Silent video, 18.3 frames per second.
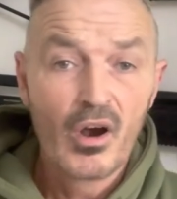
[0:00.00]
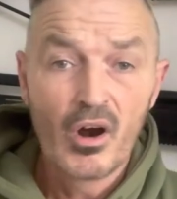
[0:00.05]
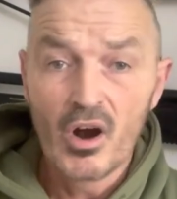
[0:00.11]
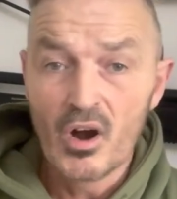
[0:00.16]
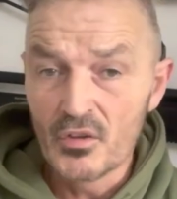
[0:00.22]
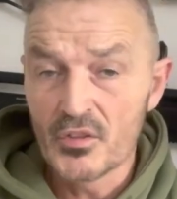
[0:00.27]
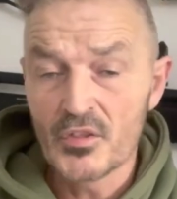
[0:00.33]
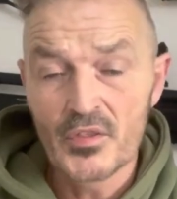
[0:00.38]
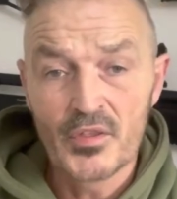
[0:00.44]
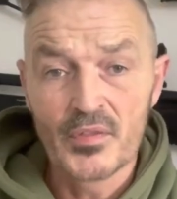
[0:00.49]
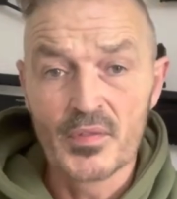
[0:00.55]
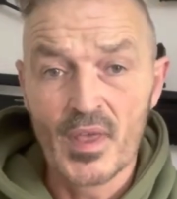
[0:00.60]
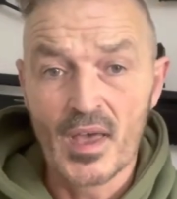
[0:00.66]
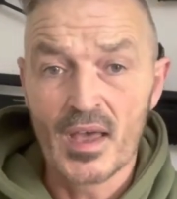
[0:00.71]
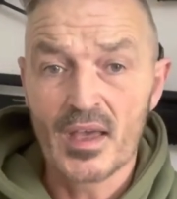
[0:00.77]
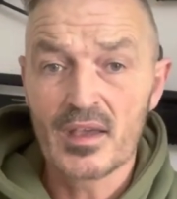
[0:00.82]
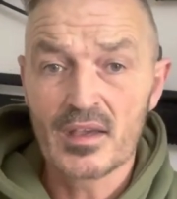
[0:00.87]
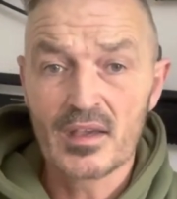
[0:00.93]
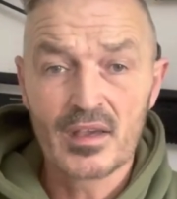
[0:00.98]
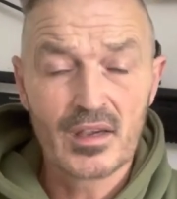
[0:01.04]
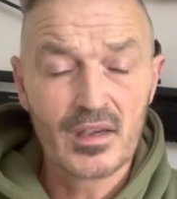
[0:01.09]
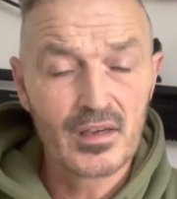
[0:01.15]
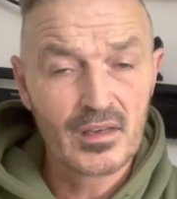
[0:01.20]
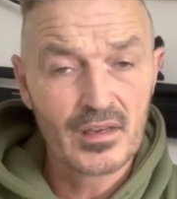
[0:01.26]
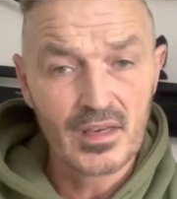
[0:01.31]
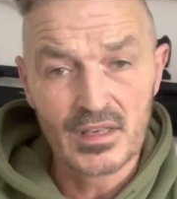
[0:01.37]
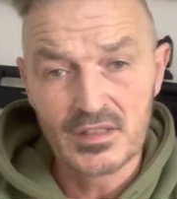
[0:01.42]
Other than that,
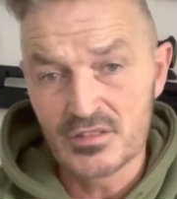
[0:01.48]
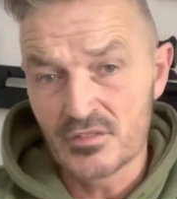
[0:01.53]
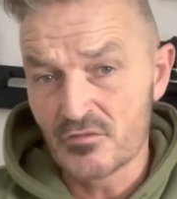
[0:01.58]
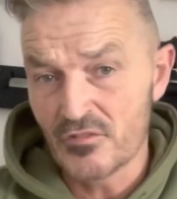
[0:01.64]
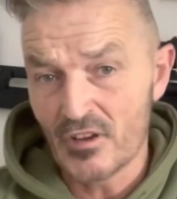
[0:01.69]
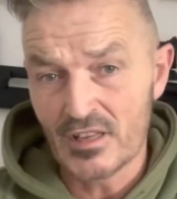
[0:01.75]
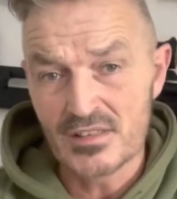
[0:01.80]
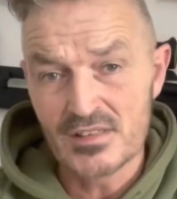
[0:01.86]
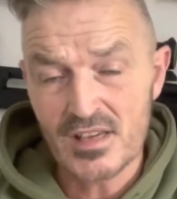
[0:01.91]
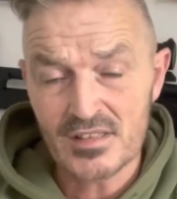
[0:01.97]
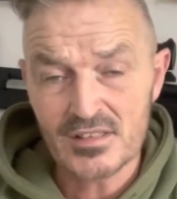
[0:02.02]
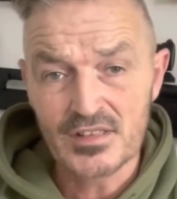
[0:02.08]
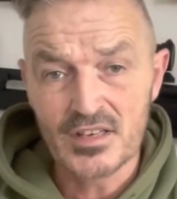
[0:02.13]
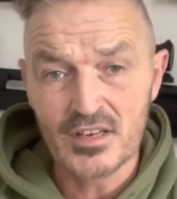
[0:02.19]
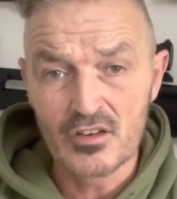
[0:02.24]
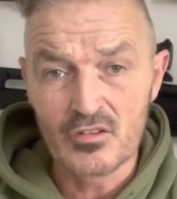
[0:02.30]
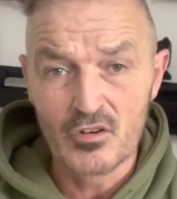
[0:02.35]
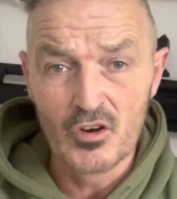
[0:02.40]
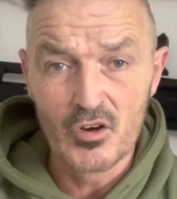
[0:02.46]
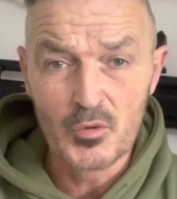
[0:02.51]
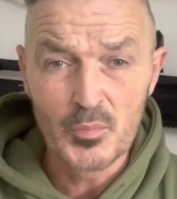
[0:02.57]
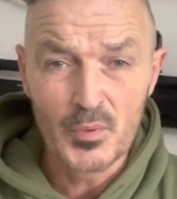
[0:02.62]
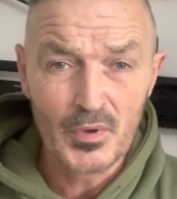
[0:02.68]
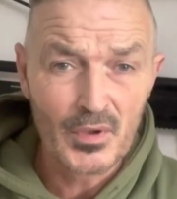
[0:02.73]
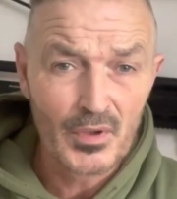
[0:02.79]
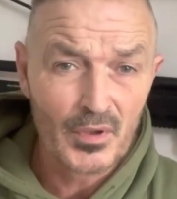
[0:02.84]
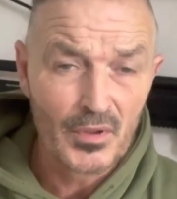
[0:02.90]
it's a fantastic group.
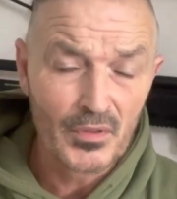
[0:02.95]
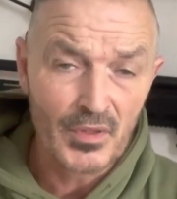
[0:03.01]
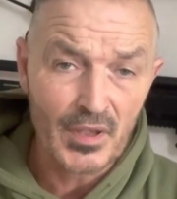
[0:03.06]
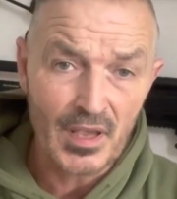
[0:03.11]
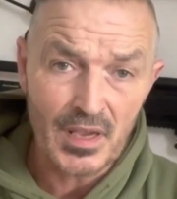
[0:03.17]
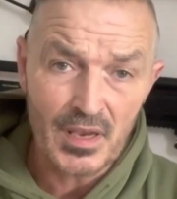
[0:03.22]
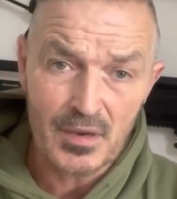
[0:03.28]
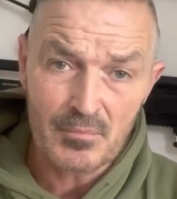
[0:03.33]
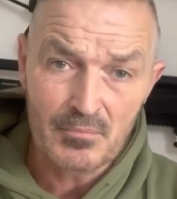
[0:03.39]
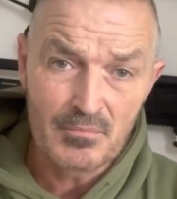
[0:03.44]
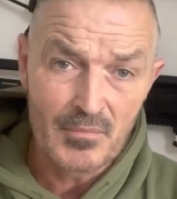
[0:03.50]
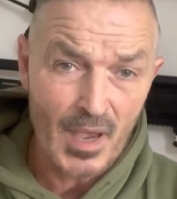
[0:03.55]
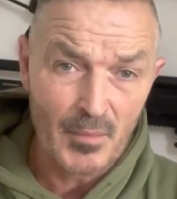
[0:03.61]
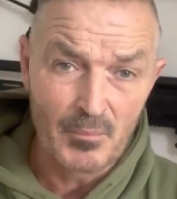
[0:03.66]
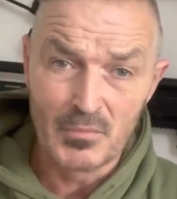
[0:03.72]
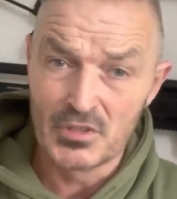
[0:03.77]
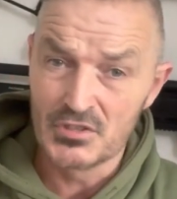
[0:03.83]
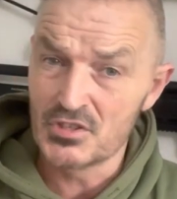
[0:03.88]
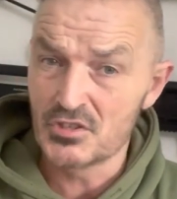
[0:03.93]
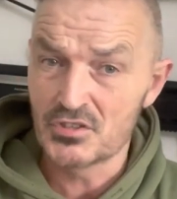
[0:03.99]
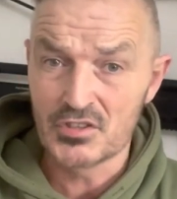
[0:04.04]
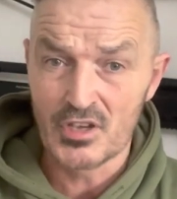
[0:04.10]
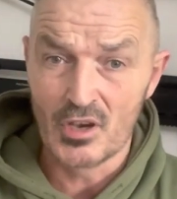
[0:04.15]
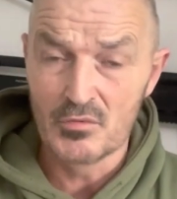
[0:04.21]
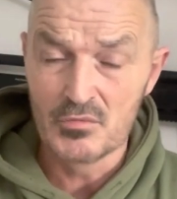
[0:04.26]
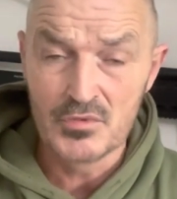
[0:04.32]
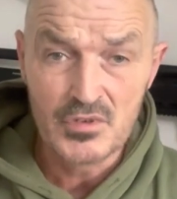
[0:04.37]
The members are
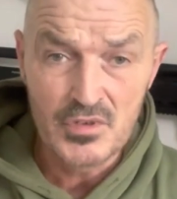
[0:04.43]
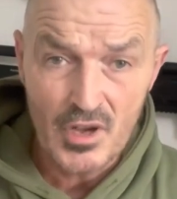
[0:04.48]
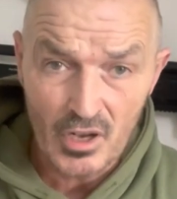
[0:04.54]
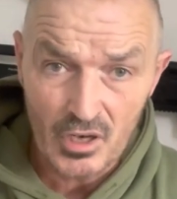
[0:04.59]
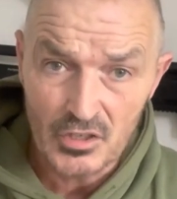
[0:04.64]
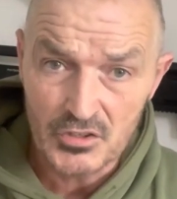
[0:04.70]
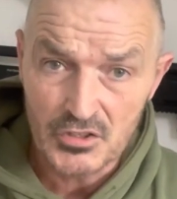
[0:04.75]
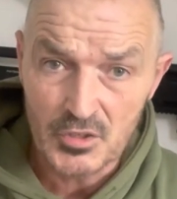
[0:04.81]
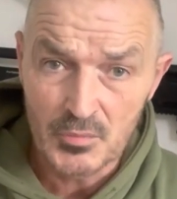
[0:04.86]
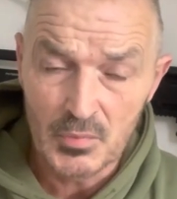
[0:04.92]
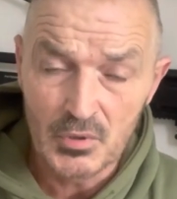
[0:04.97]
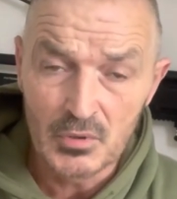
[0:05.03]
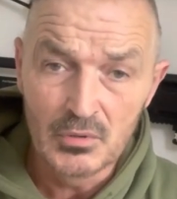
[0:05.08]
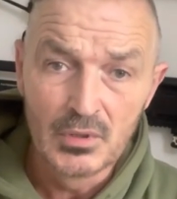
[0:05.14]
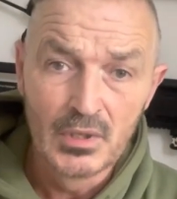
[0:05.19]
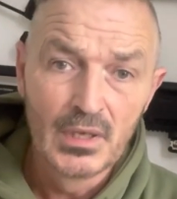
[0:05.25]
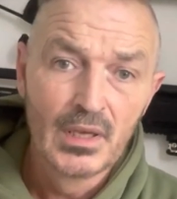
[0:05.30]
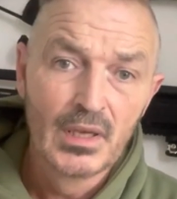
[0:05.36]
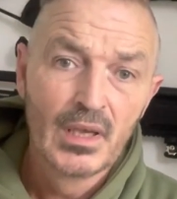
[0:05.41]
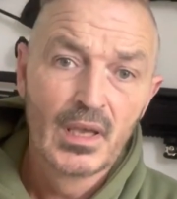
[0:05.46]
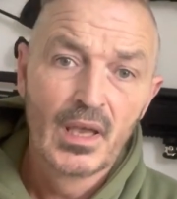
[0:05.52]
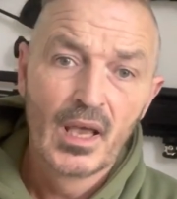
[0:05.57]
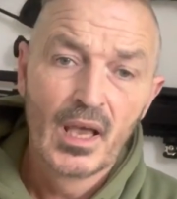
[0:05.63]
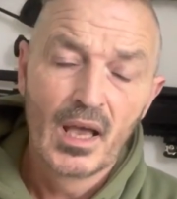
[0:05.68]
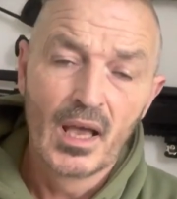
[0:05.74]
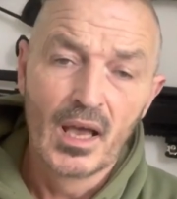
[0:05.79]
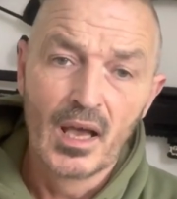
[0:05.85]
so knowledgeable.
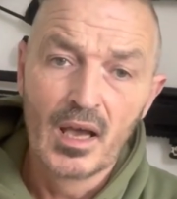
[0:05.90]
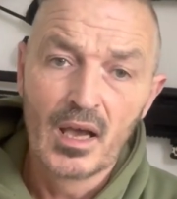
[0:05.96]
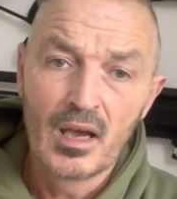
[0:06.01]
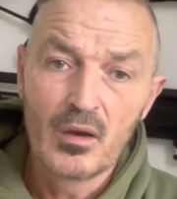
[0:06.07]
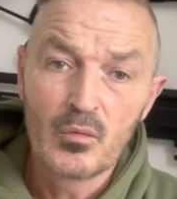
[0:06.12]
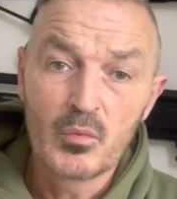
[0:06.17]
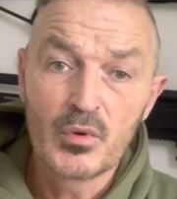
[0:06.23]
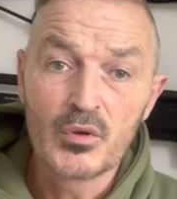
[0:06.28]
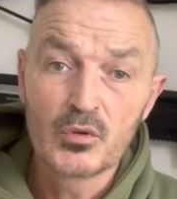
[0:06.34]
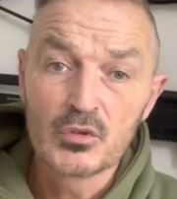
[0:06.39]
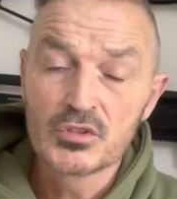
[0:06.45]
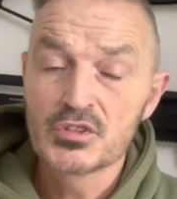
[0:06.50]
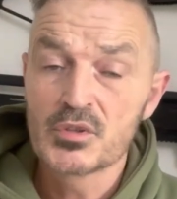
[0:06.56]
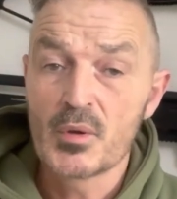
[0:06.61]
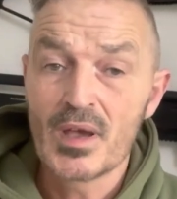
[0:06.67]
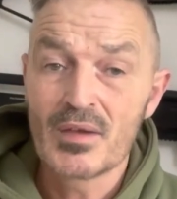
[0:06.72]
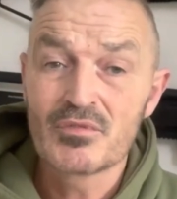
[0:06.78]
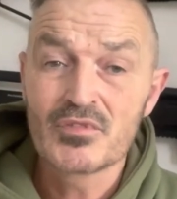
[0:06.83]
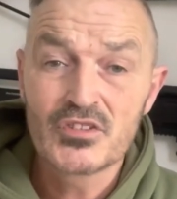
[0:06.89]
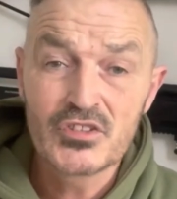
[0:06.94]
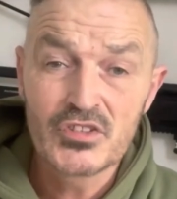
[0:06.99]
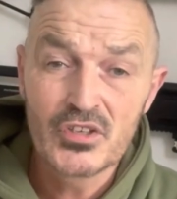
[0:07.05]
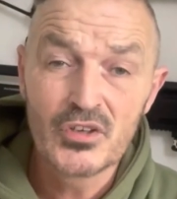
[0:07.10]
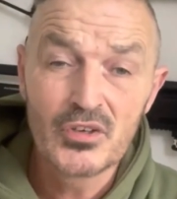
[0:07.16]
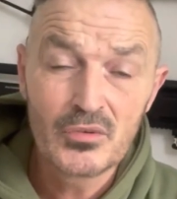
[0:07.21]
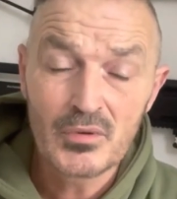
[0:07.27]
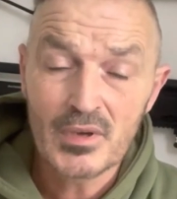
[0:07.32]
We also have
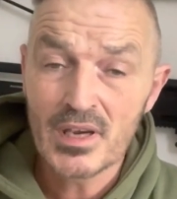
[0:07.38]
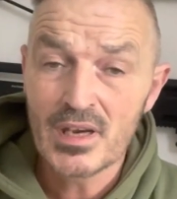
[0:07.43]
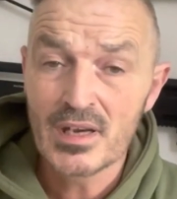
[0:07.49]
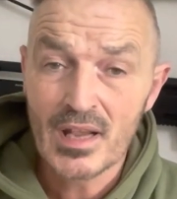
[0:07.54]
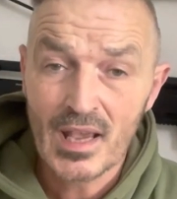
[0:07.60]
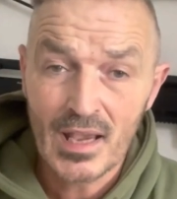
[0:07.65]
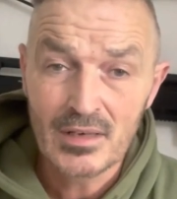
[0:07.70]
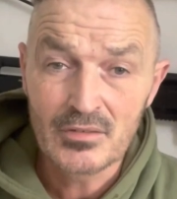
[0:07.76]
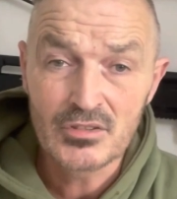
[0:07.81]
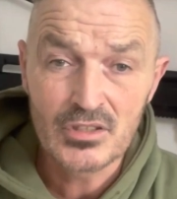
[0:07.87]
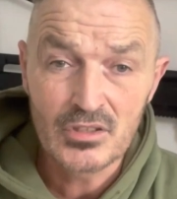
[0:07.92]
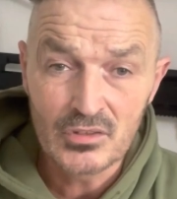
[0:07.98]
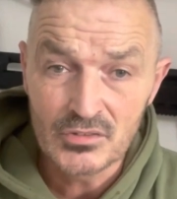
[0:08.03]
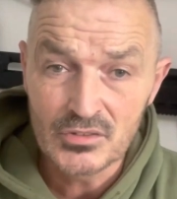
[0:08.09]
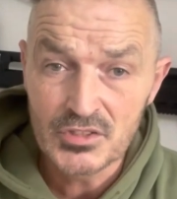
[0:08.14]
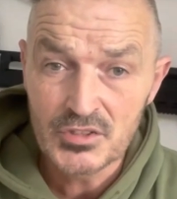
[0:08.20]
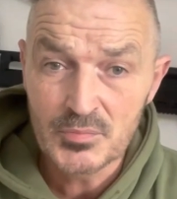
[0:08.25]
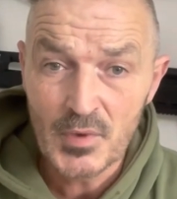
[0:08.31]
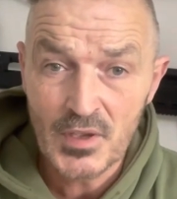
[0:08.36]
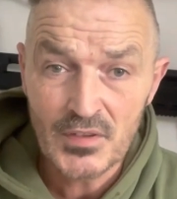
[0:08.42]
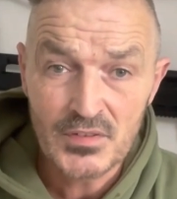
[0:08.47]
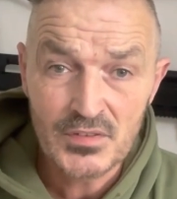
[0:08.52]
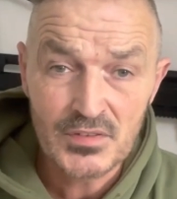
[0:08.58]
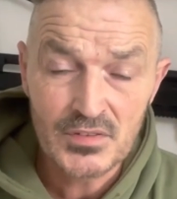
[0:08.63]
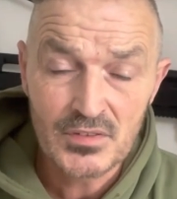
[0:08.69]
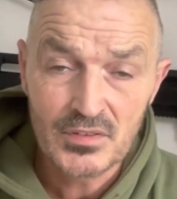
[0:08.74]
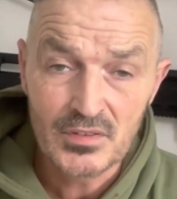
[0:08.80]
two in-house
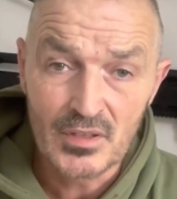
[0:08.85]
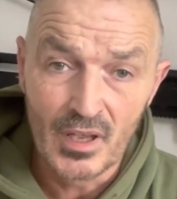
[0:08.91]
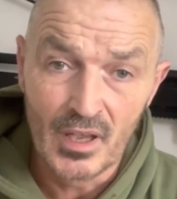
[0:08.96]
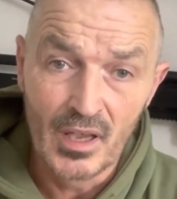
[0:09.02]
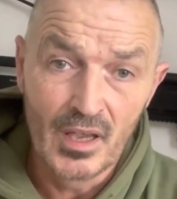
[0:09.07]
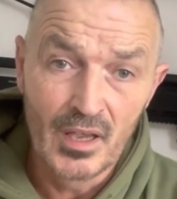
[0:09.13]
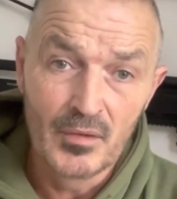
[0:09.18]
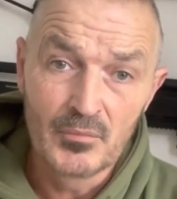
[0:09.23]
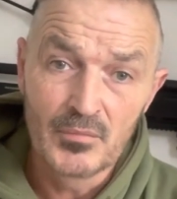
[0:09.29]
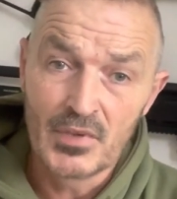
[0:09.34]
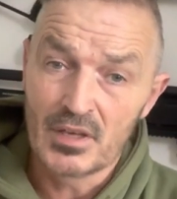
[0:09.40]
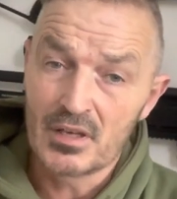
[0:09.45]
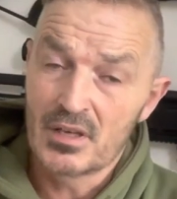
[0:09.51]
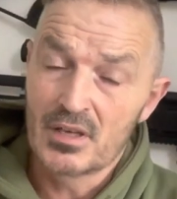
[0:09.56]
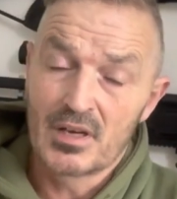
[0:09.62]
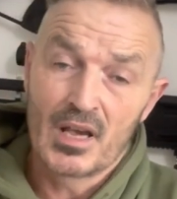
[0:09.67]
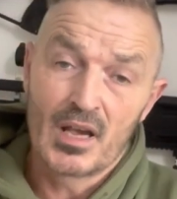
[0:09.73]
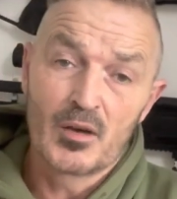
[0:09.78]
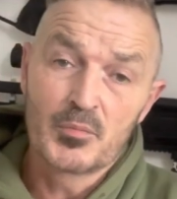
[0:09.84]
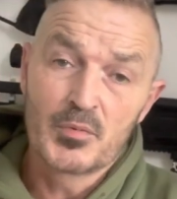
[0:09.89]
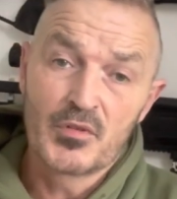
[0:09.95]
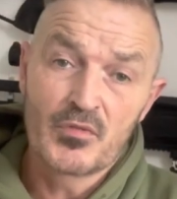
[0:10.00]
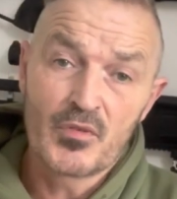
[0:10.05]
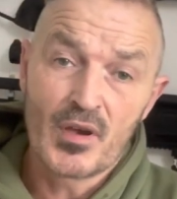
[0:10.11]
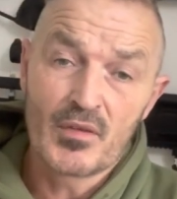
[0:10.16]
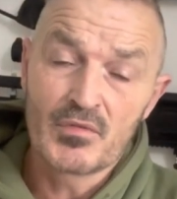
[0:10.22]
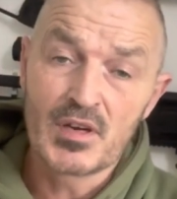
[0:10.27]
gunsmiths that can help you
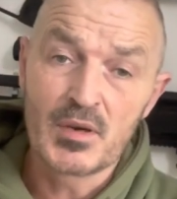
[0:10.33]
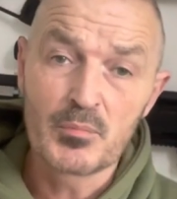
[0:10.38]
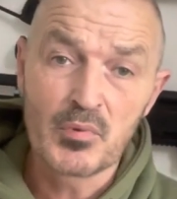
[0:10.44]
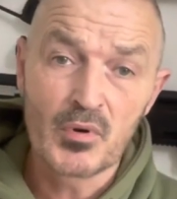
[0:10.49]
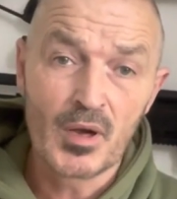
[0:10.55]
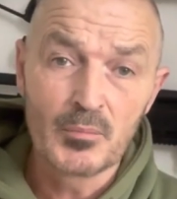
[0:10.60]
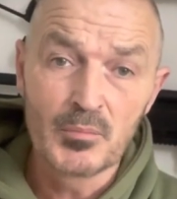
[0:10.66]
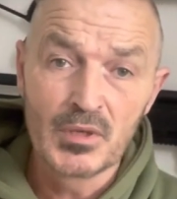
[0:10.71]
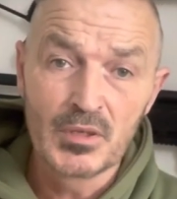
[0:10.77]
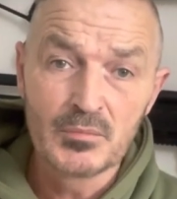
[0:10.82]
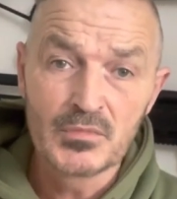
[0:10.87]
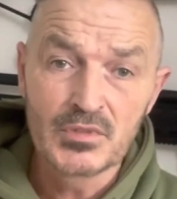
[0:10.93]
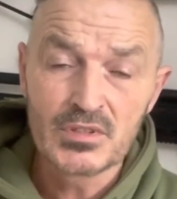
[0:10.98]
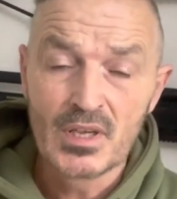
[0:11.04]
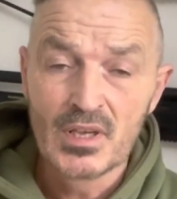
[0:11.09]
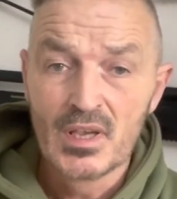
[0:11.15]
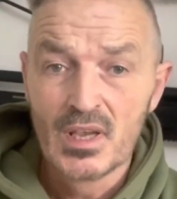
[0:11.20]
if you have any problems.